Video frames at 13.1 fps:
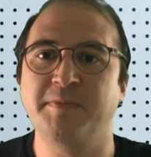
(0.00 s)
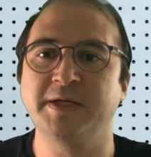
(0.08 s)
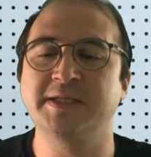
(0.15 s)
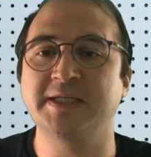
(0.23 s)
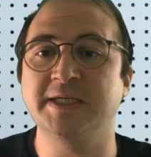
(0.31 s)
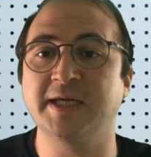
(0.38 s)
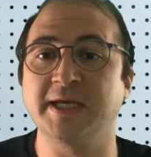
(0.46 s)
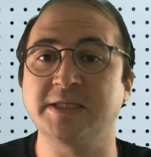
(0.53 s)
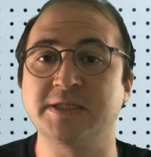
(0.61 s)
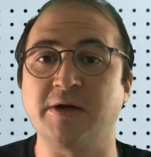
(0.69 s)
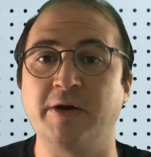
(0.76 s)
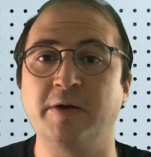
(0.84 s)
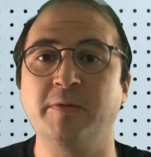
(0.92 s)
But to get
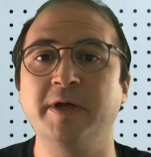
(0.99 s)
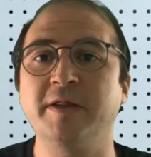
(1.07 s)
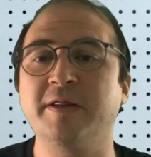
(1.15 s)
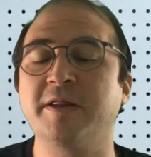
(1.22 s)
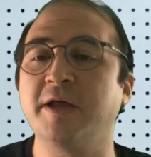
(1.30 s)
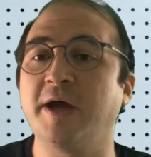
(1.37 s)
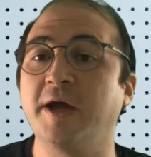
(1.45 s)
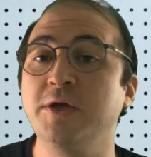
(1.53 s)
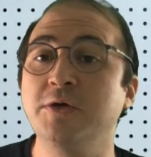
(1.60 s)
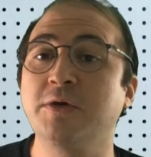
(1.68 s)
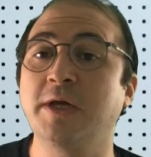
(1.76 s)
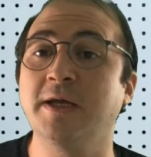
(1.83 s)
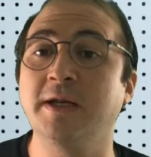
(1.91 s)
started with, uh, you
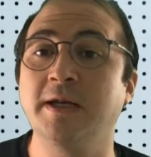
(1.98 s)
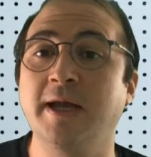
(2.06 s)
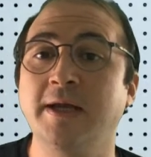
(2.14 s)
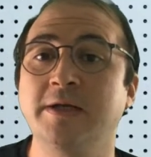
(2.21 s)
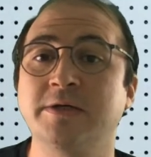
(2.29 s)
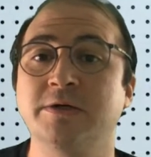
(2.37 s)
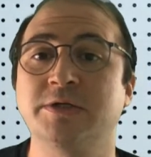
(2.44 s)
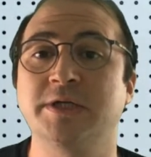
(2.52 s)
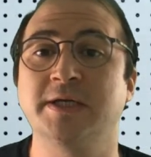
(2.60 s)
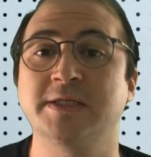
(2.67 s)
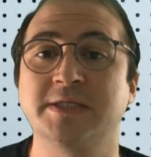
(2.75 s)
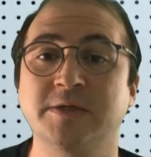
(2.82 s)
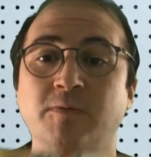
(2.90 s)
can enter a
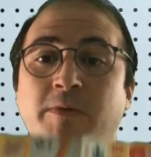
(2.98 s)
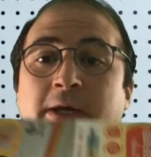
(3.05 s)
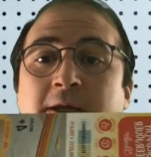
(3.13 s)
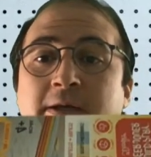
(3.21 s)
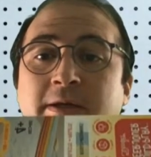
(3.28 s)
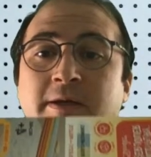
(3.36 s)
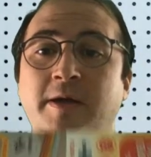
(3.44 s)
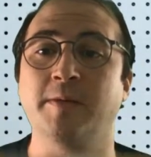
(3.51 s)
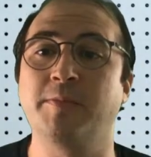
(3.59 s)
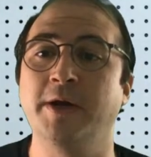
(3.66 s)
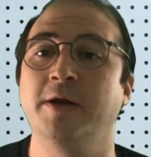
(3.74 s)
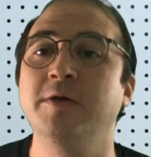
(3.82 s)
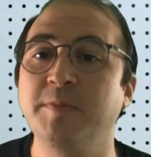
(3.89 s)
chance to win a
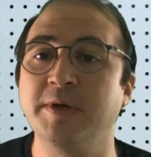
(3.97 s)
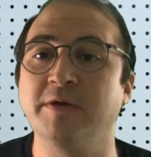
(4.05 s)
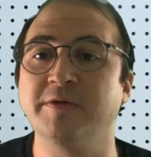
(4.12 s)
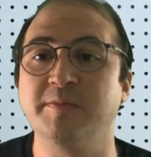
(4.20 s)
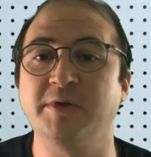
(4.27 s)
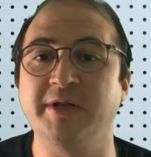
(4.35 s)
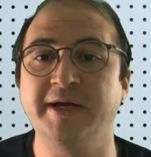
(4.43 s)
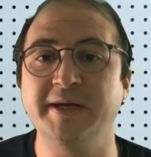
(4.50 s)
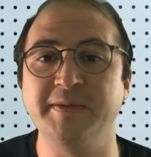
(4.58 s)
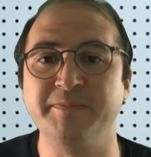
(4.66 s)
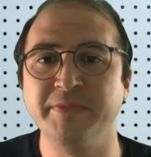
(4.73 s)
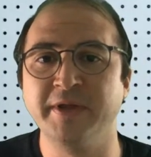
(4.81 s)
brand new Build and Play.